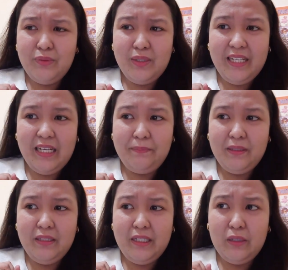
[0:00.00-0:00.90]
What will
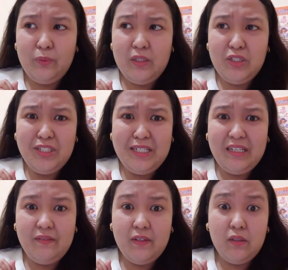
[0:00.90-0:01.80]
happen here? Will she
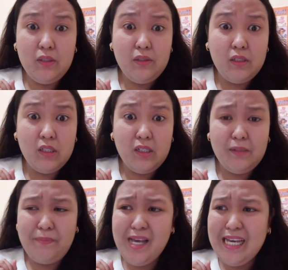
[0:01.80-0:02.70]
have another
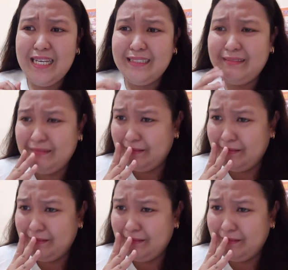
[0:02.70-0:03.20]
hunger pang?